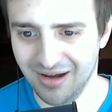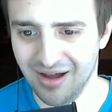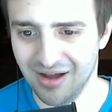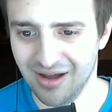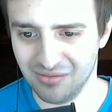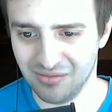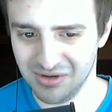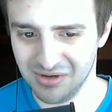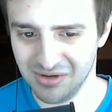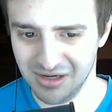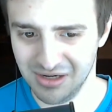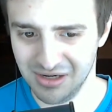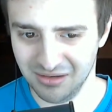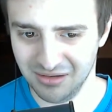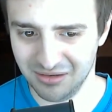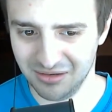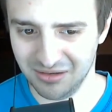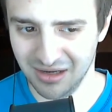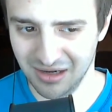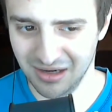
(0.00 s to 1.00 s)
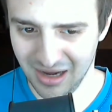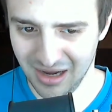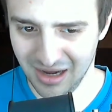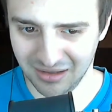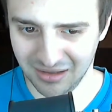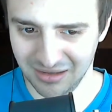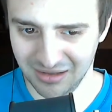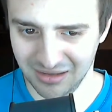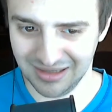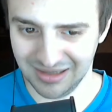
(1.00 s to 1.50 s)
How do we
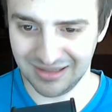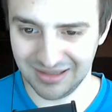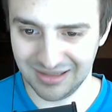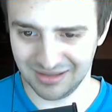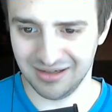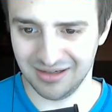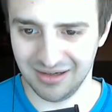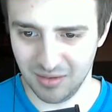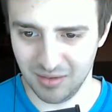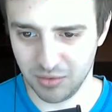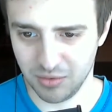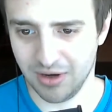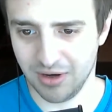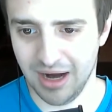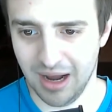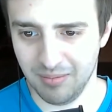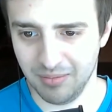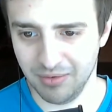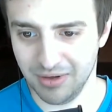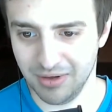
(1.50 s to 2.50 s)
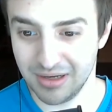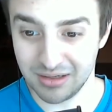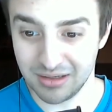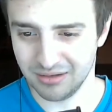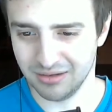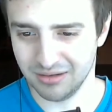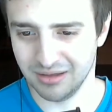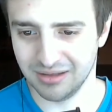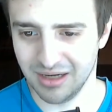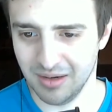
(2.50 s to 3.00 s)
connect an existing Ember app
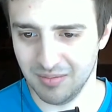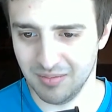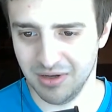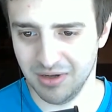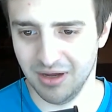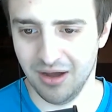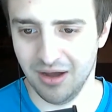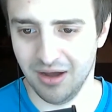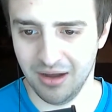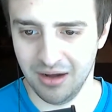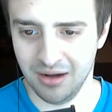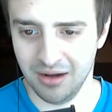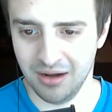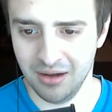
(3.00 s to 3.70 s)
into this API